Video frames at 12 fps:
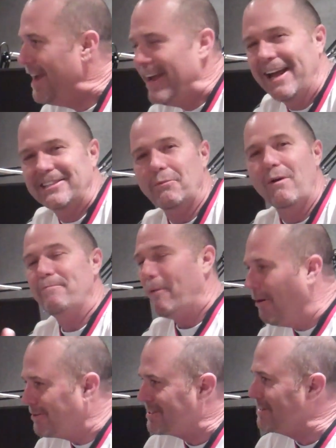And so we
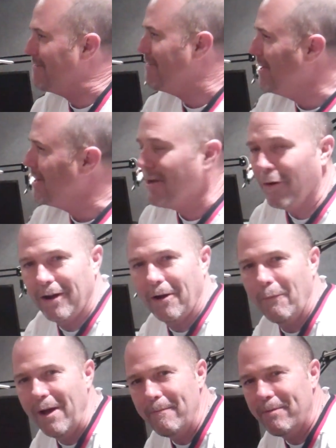posted a video on
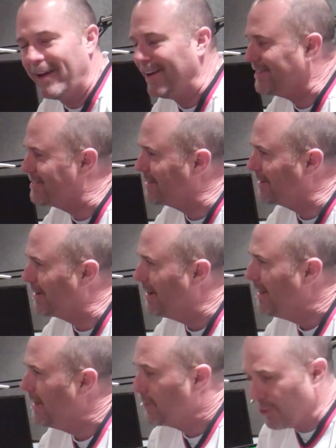our webpage here.
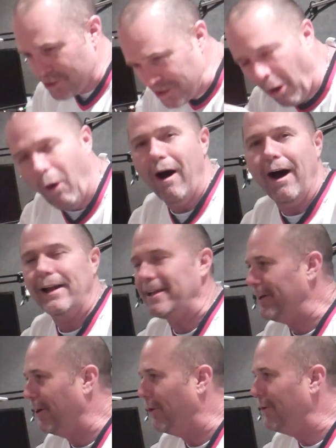There's no
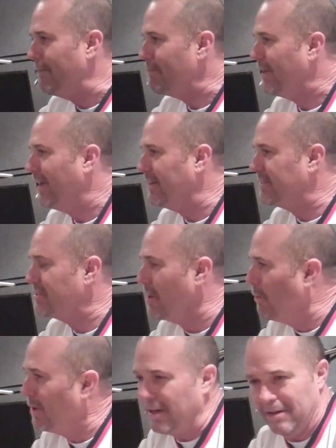audio. It's
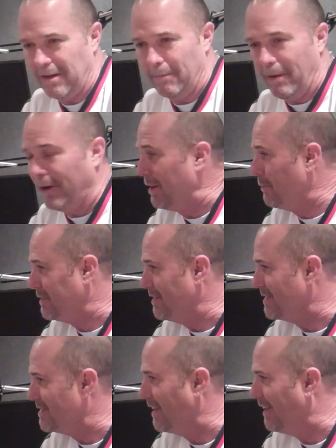someone that apparently was in
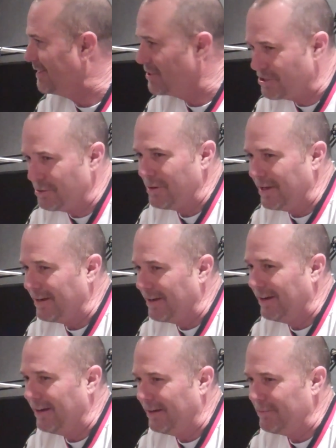the stands shooting,
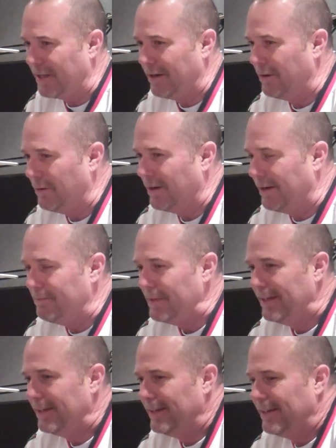a
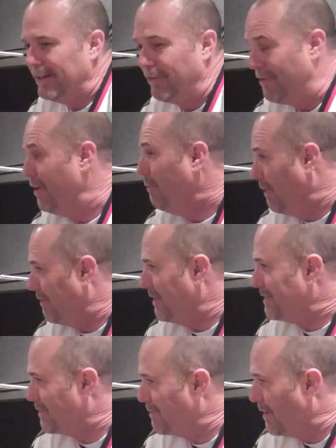film of this